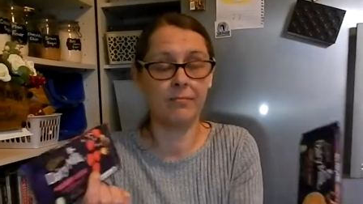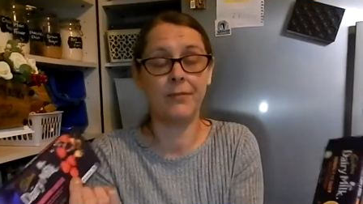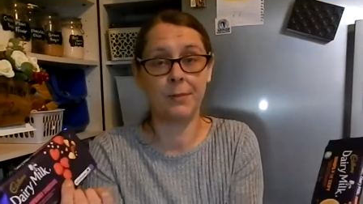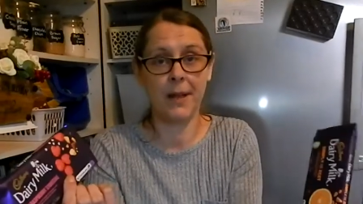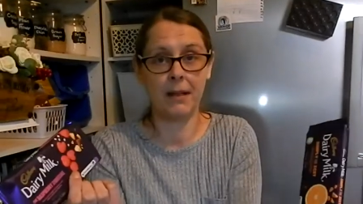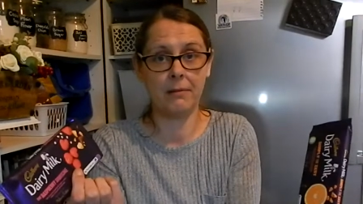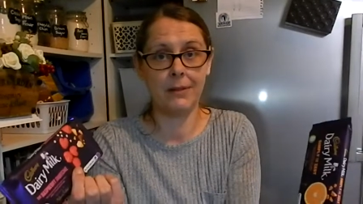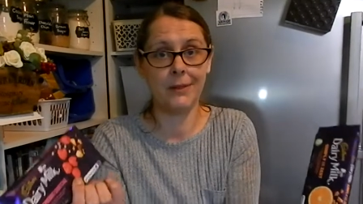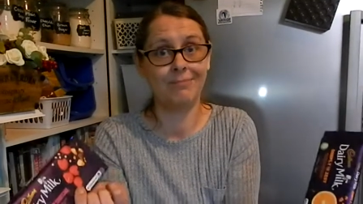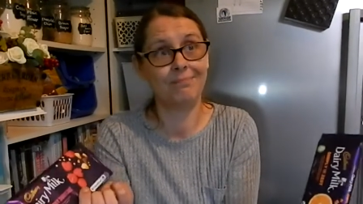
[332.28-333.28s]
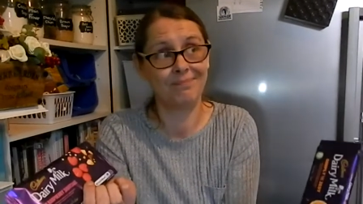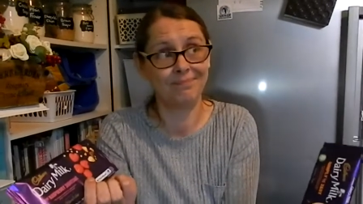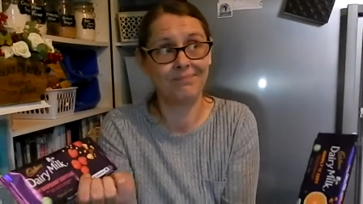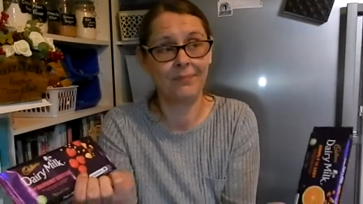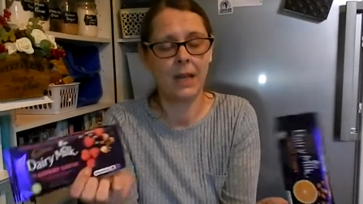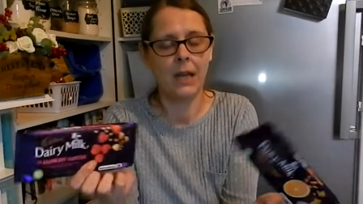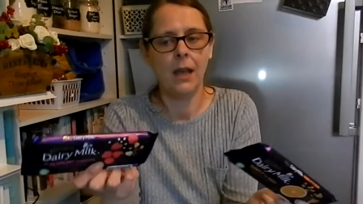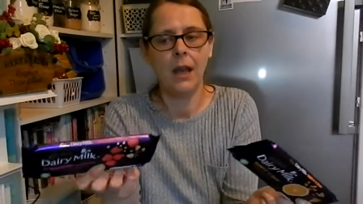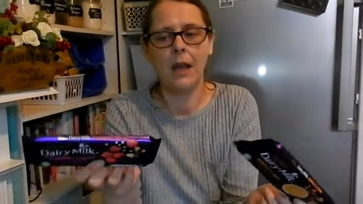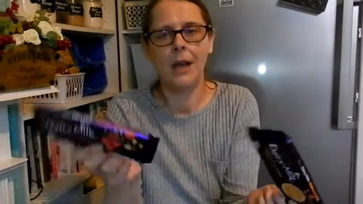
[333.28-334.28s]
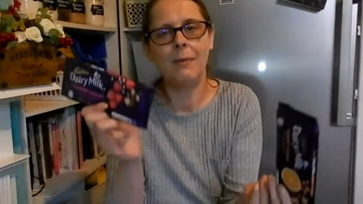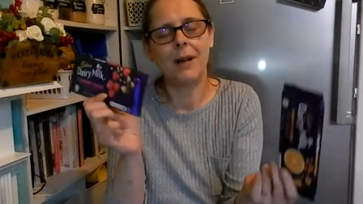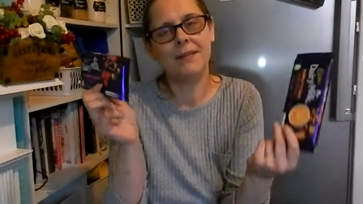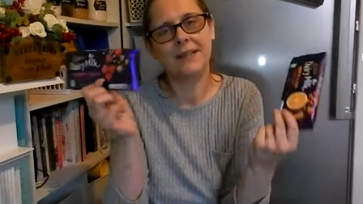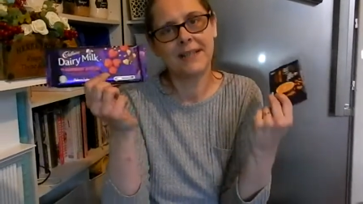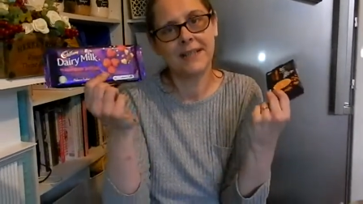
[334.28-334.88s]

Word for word: for a pound. Um, I've seen